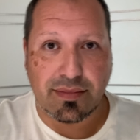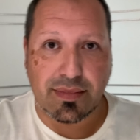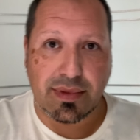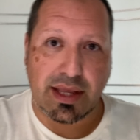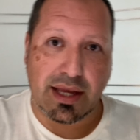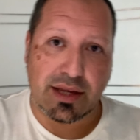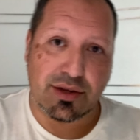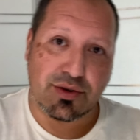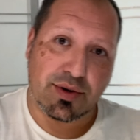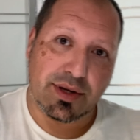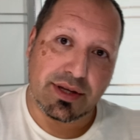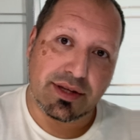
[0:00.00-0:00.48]

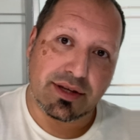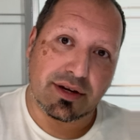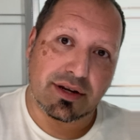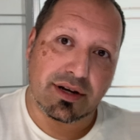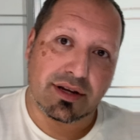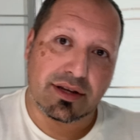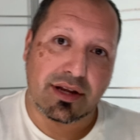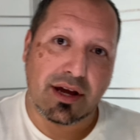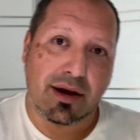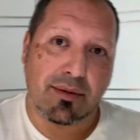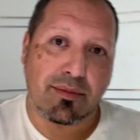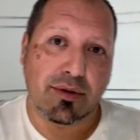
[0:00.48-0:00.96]
that tree's going
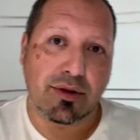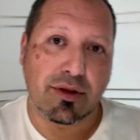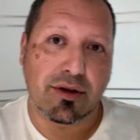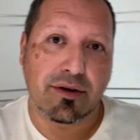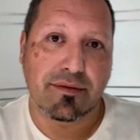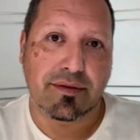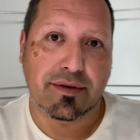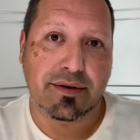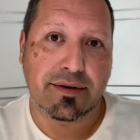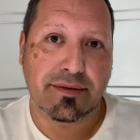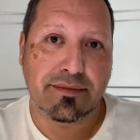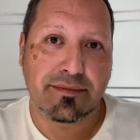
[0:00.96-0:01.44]
to topple
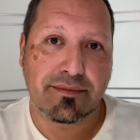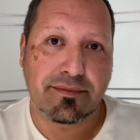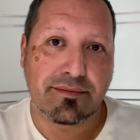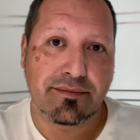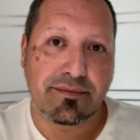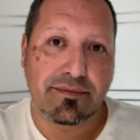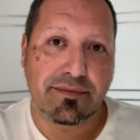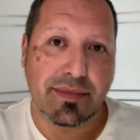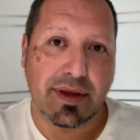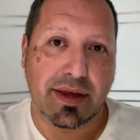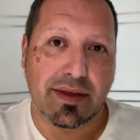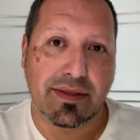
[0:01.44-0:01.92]
over.
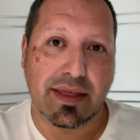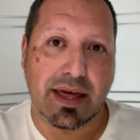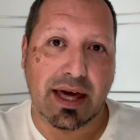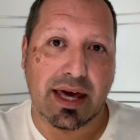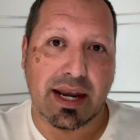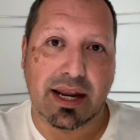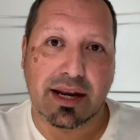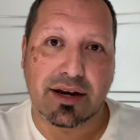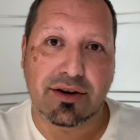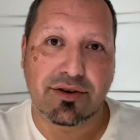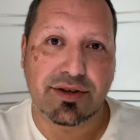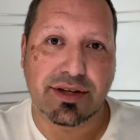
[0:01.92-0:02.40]
And
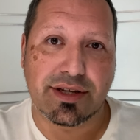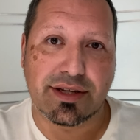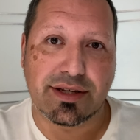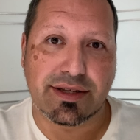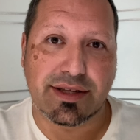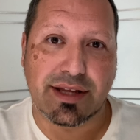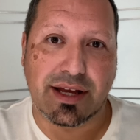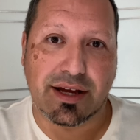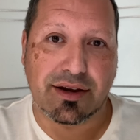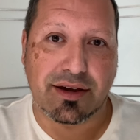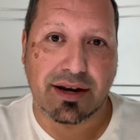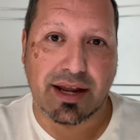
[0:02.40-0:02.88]
that energy
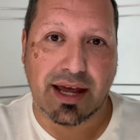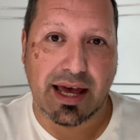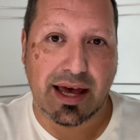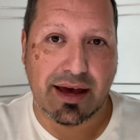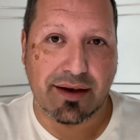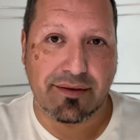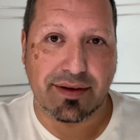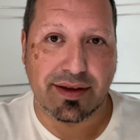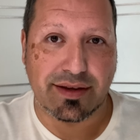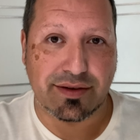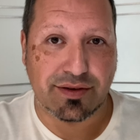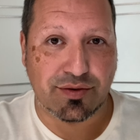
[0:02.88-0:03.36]
is not going to
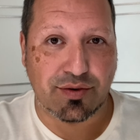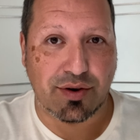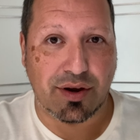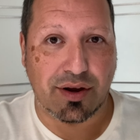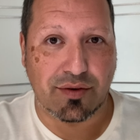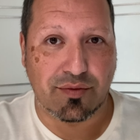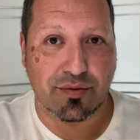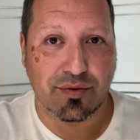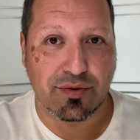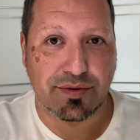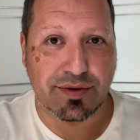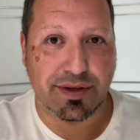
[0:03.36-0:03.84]
have a
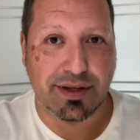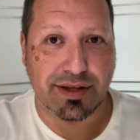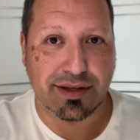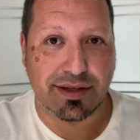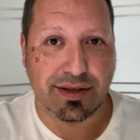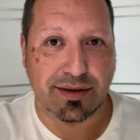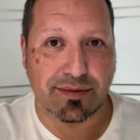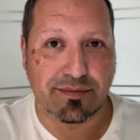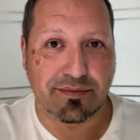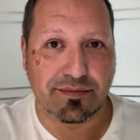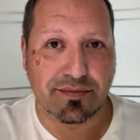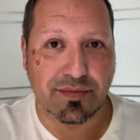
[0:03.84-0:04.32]
strong root
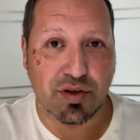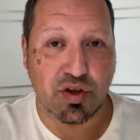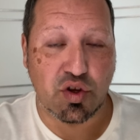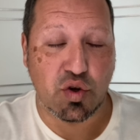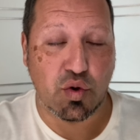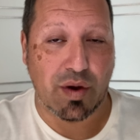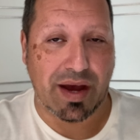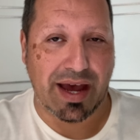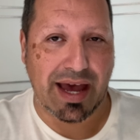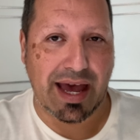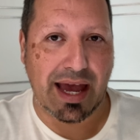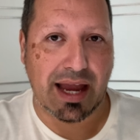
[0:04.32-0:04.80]
system
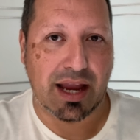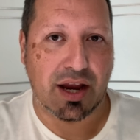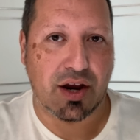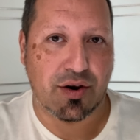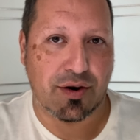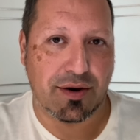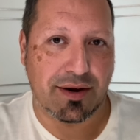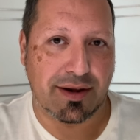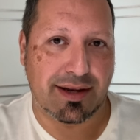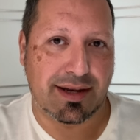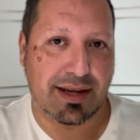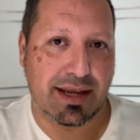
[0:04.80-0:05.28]
to
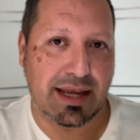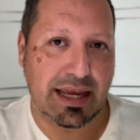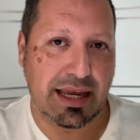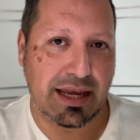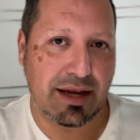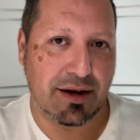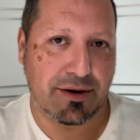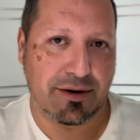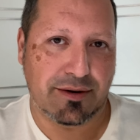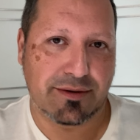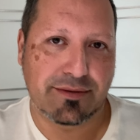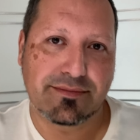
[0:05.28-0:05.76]
anchor it
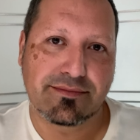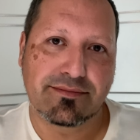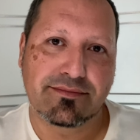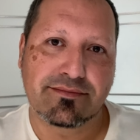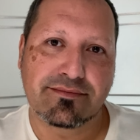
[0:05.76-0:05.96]
here.